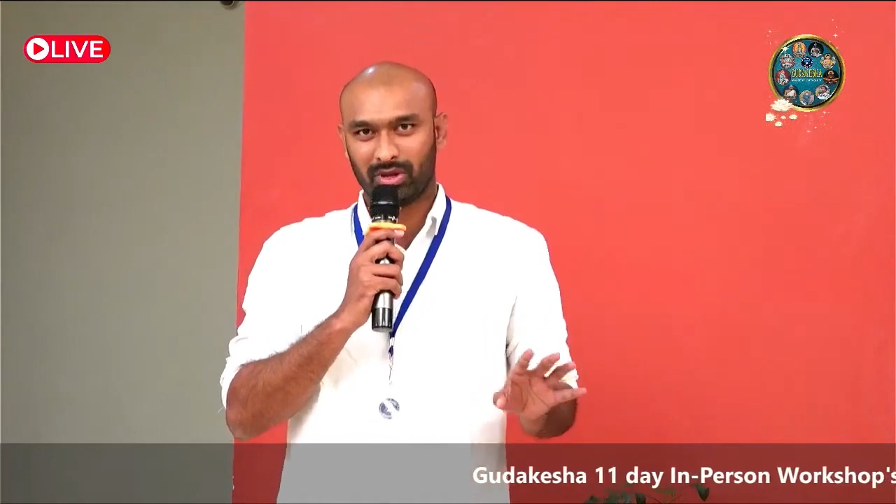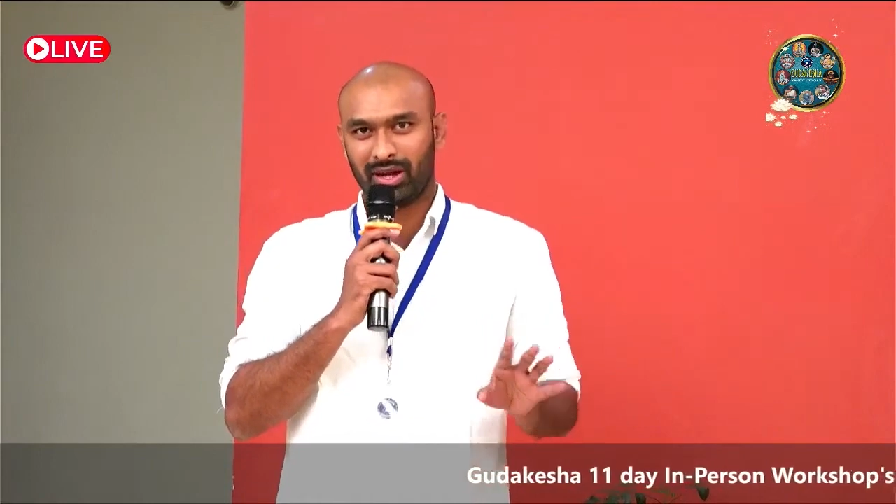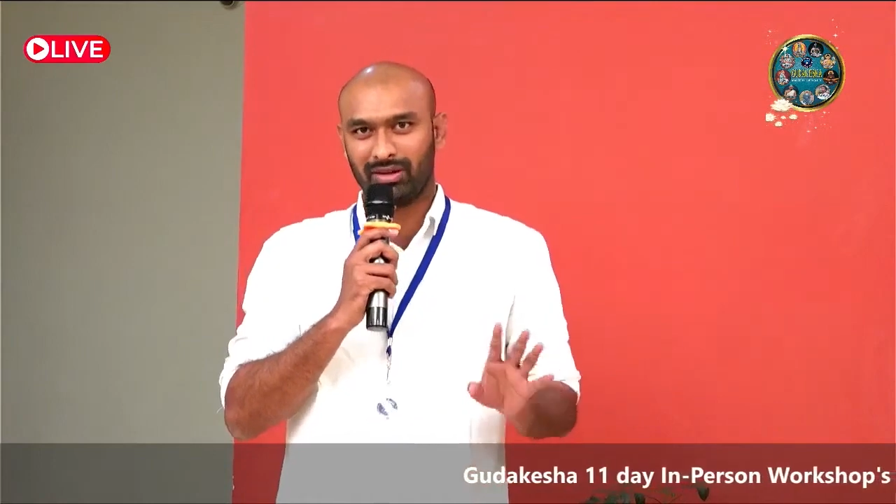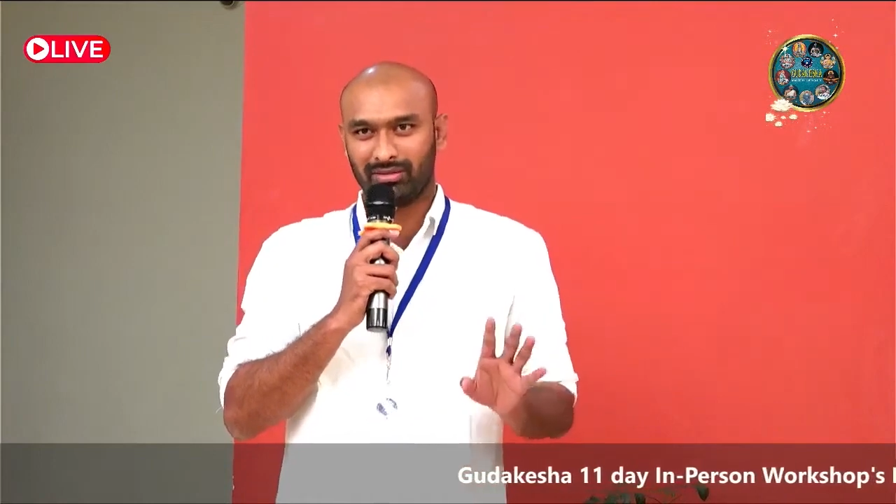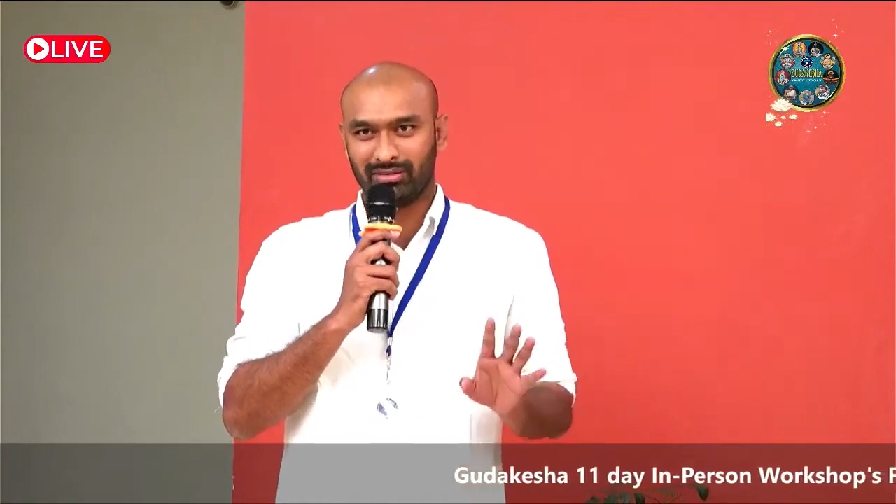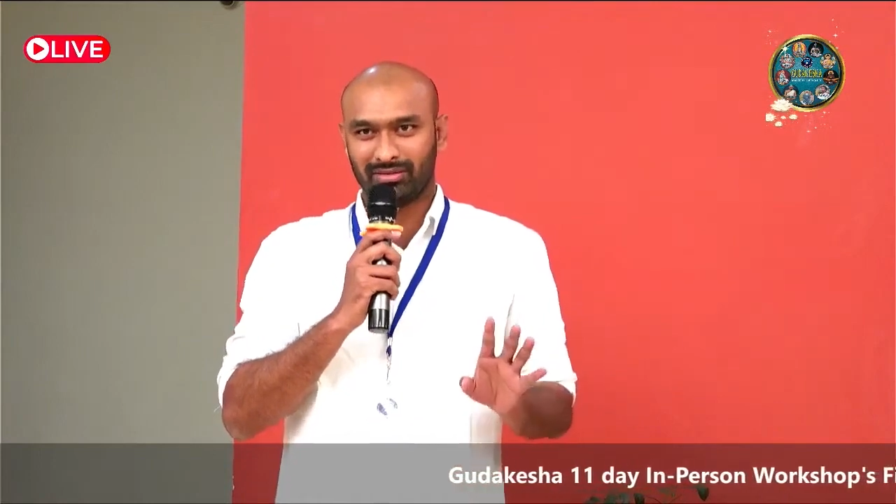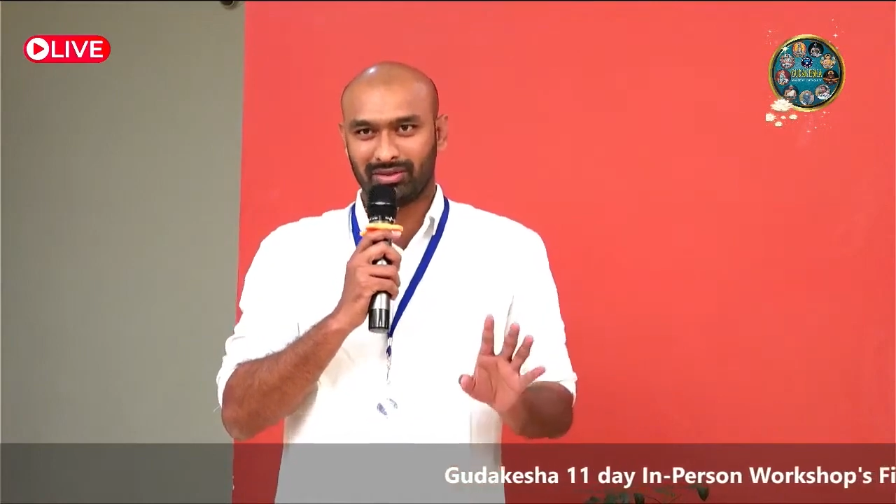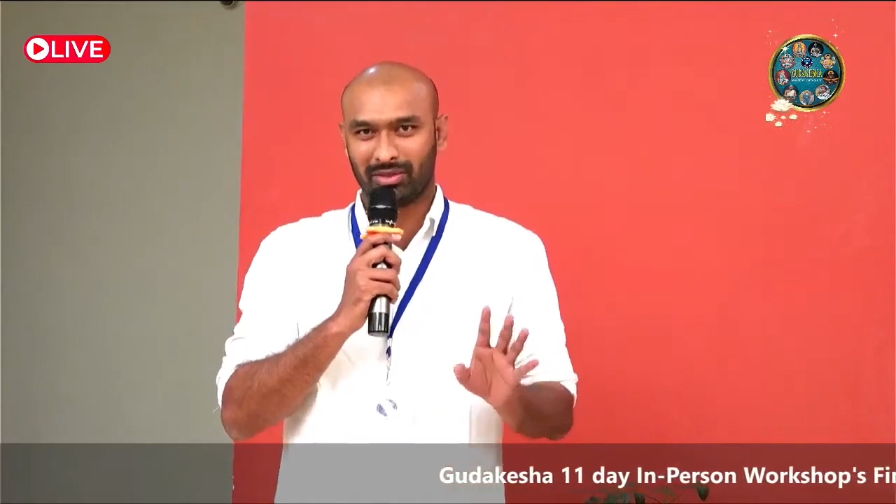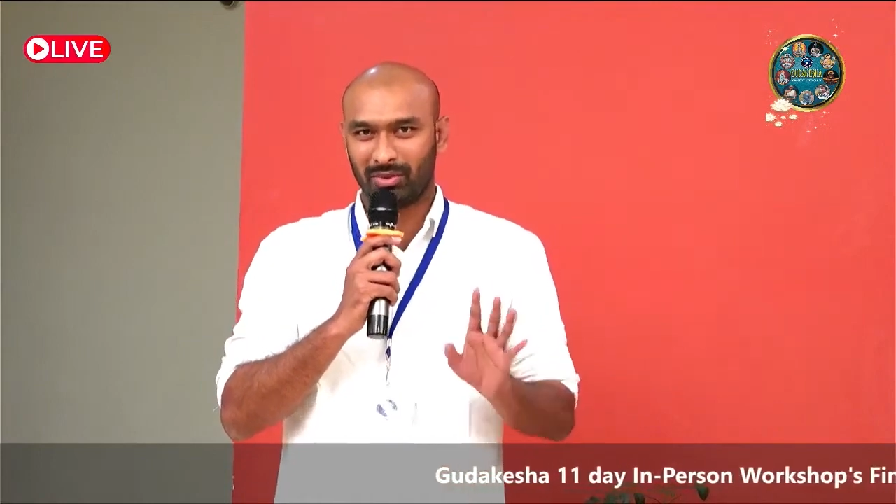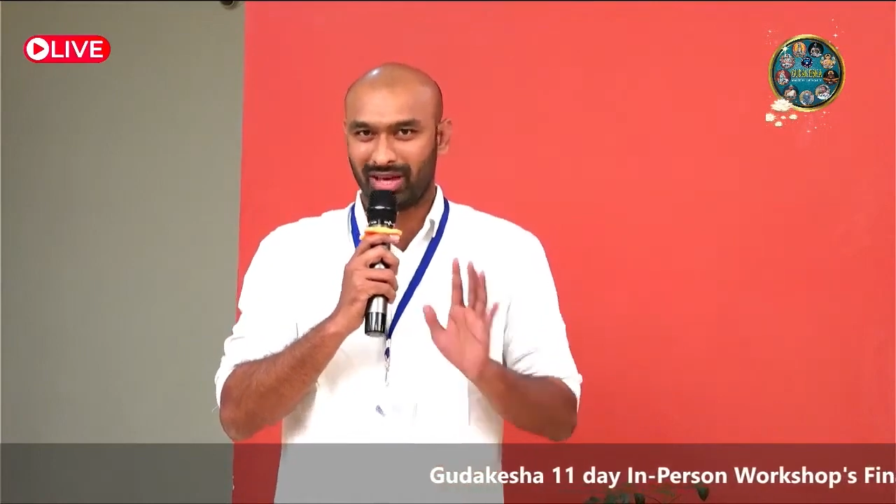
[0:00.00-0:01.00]
and
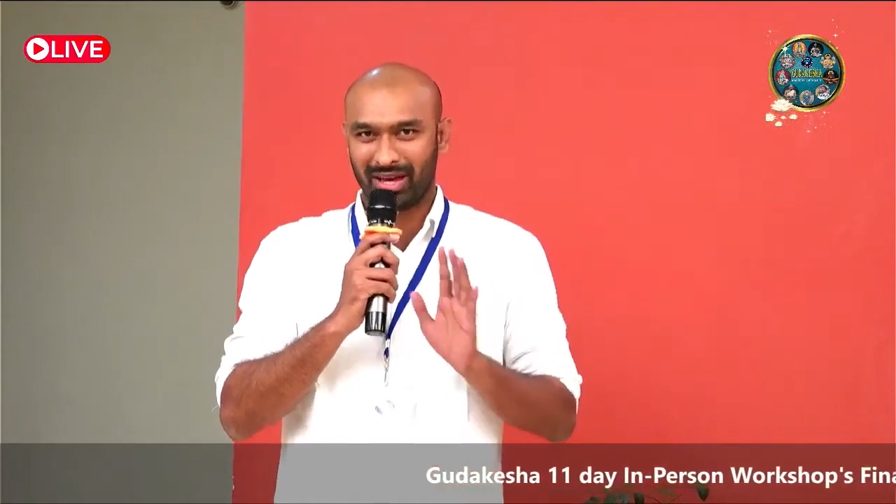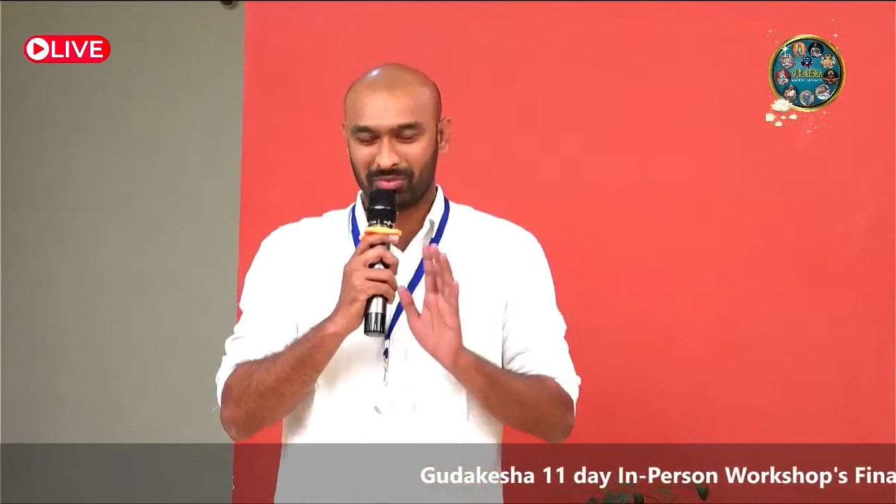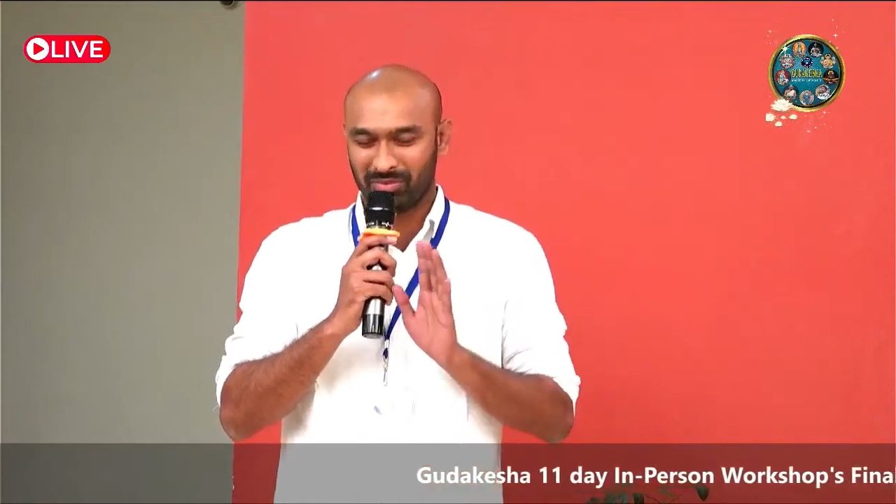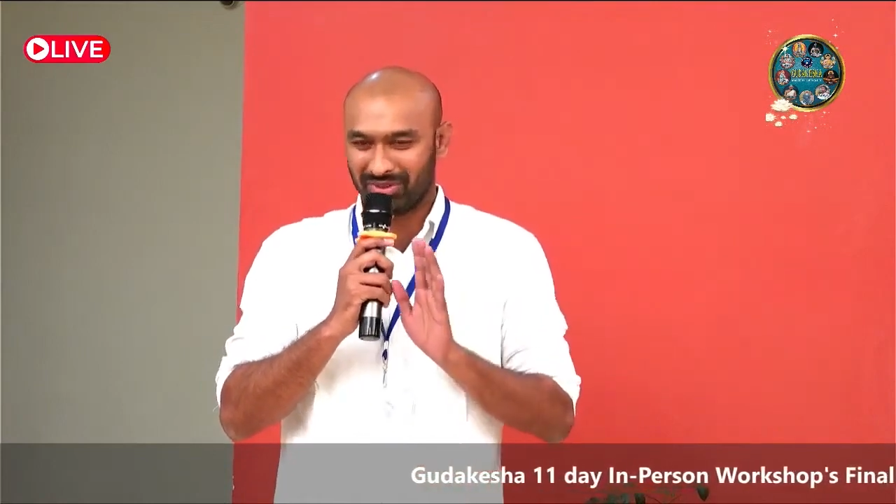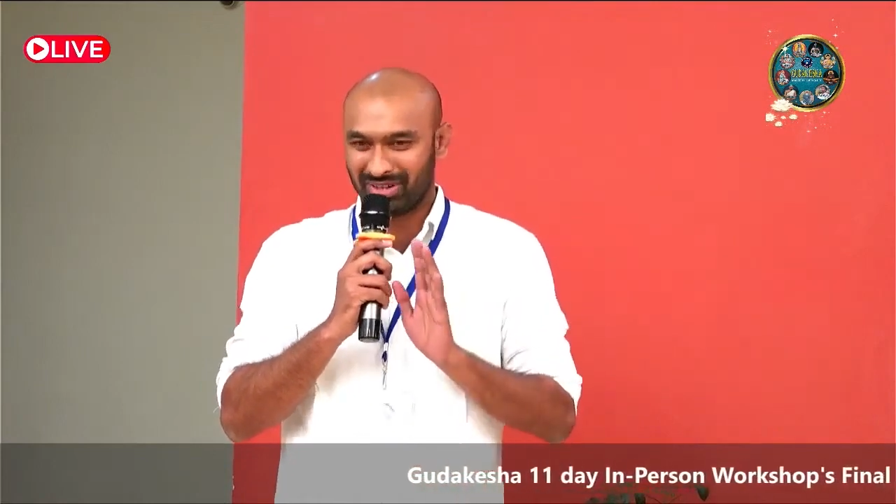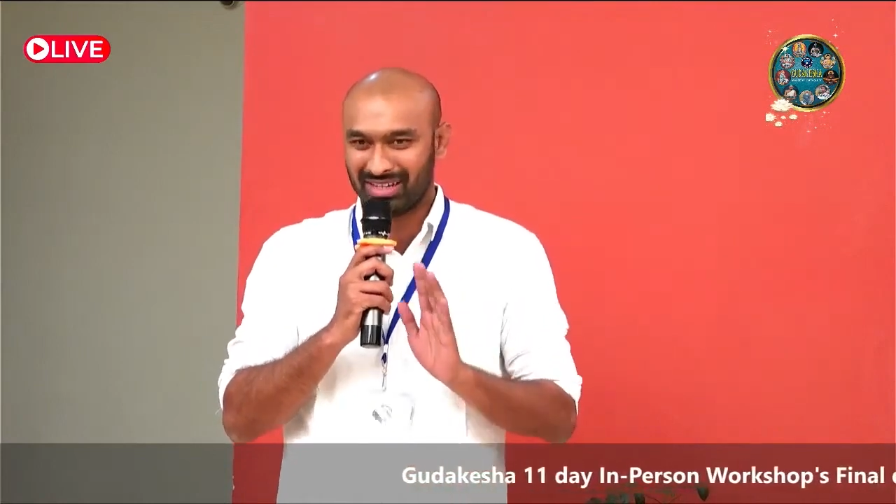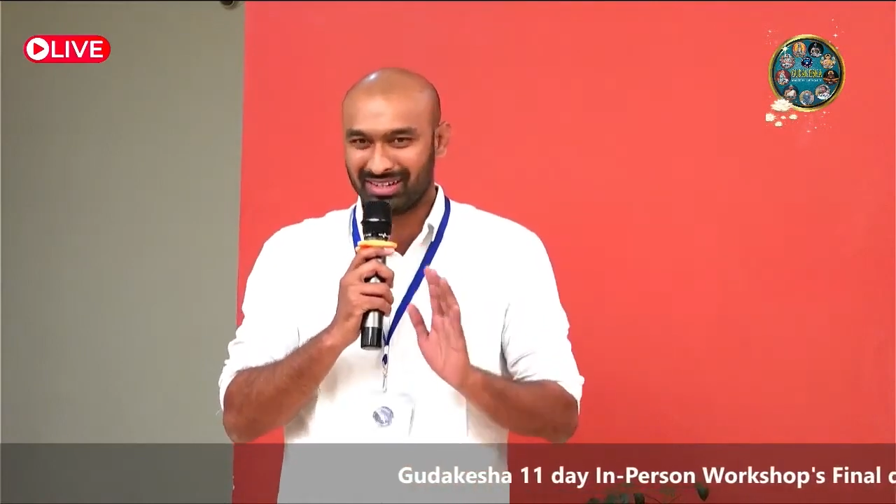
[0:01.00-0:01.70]
today I am really,